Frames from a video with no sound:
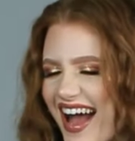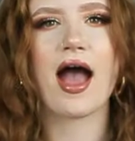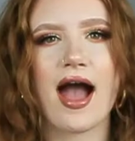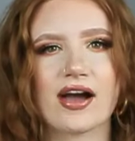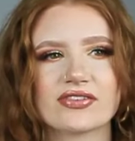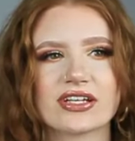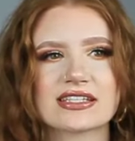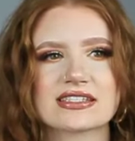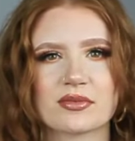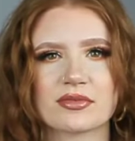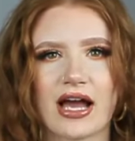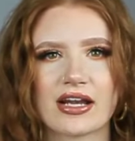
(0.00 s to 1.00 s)
Having
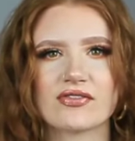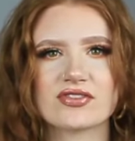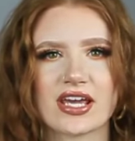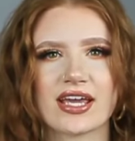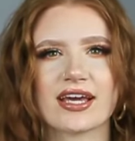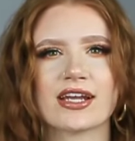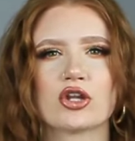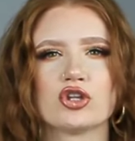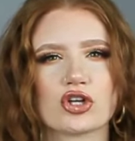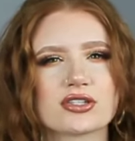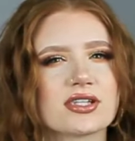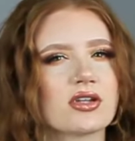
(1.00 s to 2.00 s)
some kind of tan
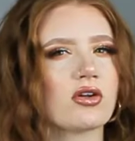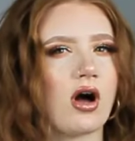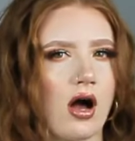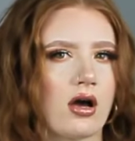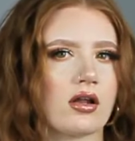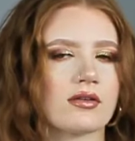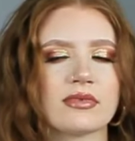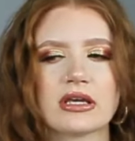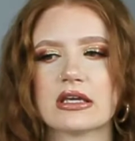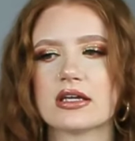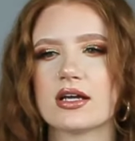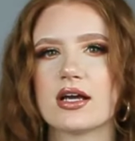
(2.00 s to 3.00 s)
looks a little odd on
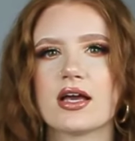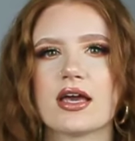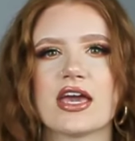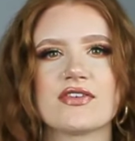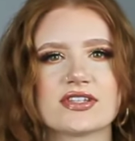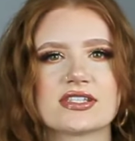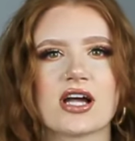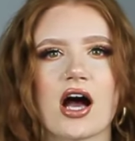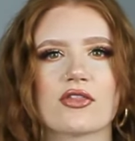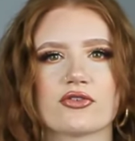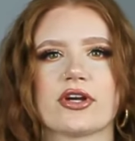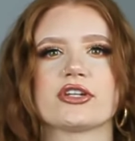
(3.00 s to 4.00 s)
me if it's
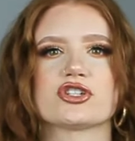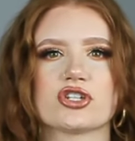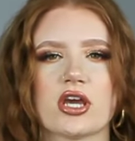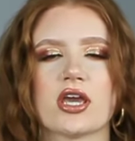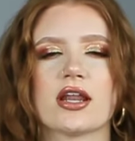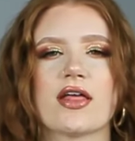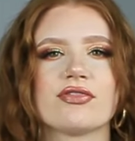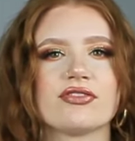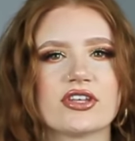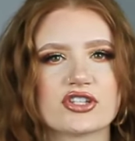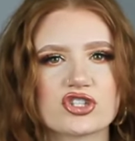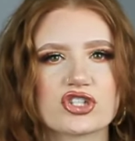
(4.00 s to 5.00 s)
not the right shade, and
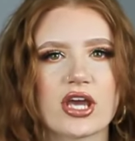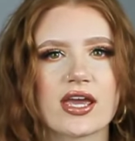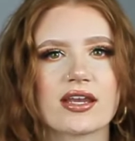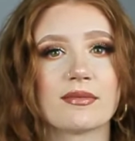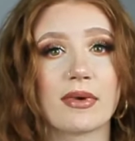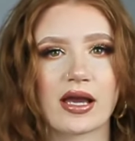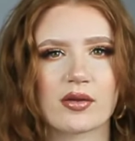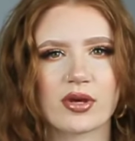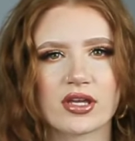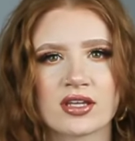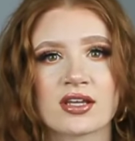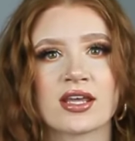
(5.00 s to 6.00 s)
this shade in my
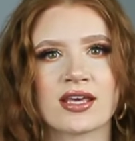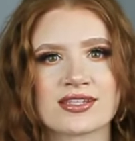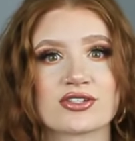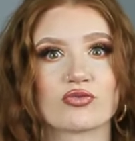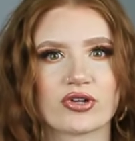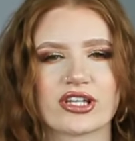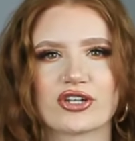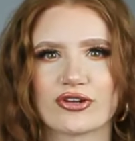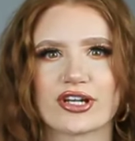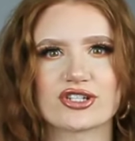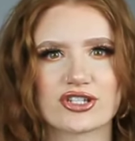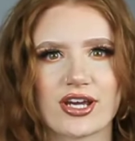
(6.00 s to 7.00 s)
opinion is a really
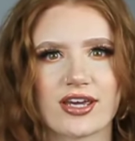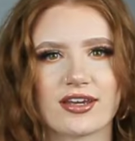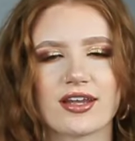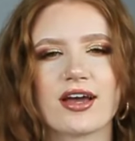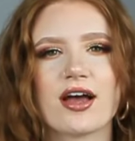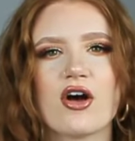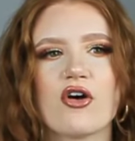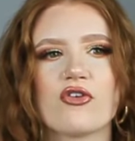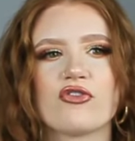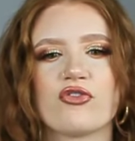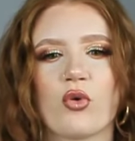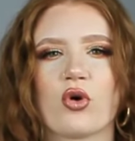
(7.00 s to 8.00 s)
great shade
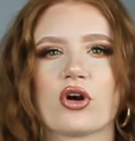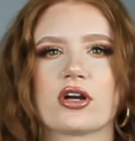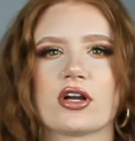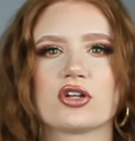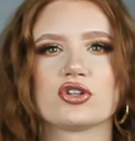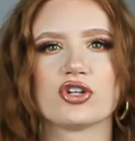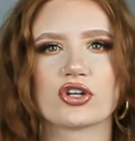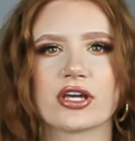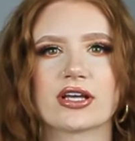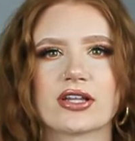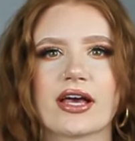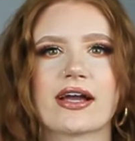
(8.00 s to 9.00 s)
for
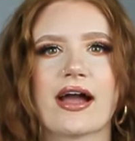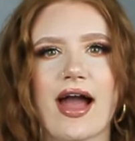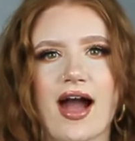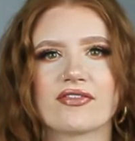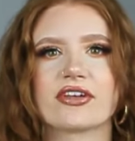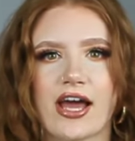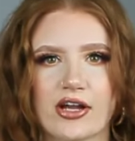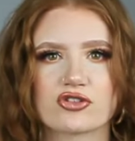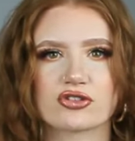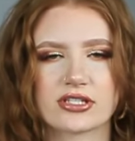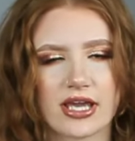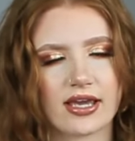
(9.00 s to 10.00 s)
looking like I have a
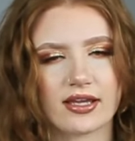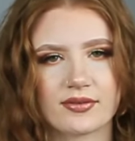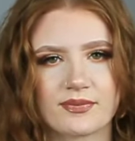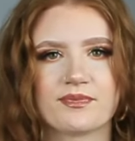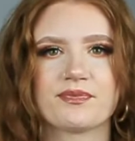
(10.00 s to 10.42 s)
natural tan.